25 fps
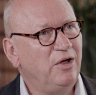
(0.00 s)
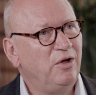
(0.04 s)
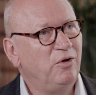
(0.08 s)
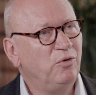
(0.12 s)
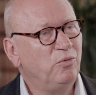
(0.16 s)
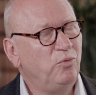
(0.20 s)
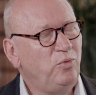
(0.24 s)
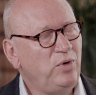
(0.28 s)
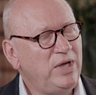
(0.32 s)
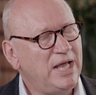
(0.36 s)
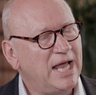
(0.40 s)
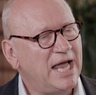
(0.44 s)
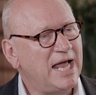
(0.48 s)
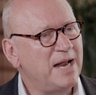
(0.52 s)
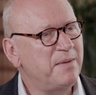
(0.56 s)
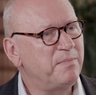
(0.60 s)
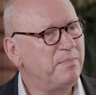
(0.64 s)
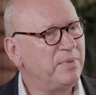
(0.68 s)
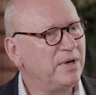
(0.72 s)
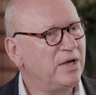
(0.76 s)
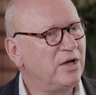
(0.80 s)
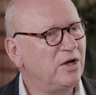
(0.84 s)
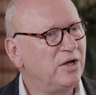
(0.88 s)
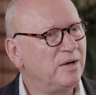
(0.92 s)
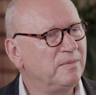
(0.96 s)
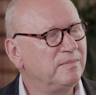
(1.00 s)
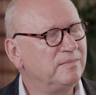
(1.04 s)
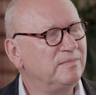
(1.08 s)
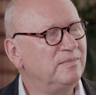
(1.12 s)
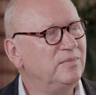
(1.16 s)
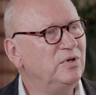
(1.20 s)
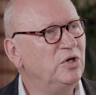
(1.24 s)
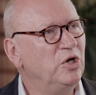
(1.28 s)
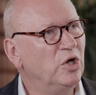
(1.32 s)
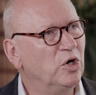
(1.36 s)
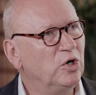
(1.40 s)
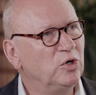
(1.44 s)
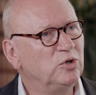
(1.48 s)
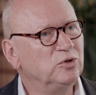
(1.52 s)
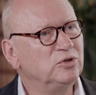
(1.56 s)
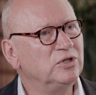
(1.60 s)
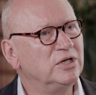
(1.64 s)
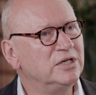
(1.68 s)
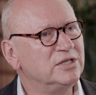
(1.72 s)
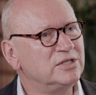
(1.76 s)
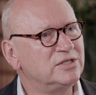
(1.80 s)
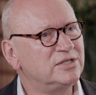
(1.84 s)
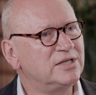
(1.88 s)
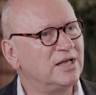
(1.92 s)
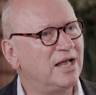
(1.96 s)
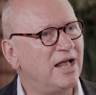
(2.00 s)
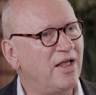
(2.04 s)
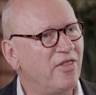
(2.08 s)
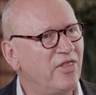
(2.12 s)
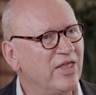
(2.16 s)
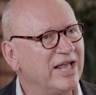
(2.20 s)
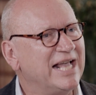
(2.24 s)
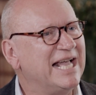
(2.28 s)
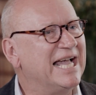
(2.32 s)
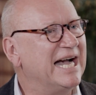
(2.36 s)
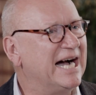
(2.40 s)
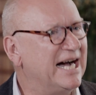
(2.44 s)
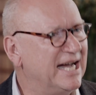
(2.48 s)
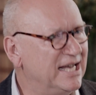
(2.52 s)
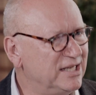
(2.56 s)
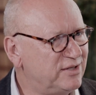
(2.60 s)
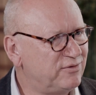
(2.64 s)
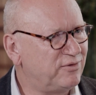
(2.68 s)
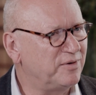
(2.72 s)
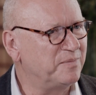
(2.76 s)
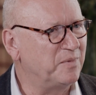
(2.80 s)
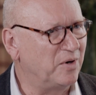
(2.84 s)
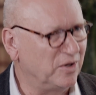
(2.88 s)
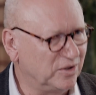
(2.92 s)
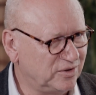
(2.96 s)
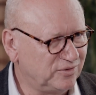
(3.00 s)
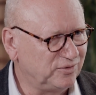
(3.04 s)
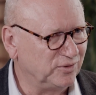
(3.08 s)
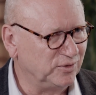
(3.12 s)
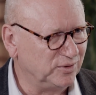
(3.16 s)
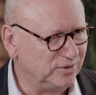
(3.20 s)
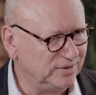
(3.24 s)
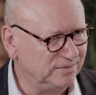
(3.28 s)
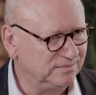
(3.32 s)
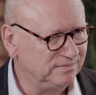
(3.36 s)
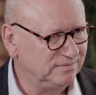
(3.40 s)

We had become known as the guys from Oxford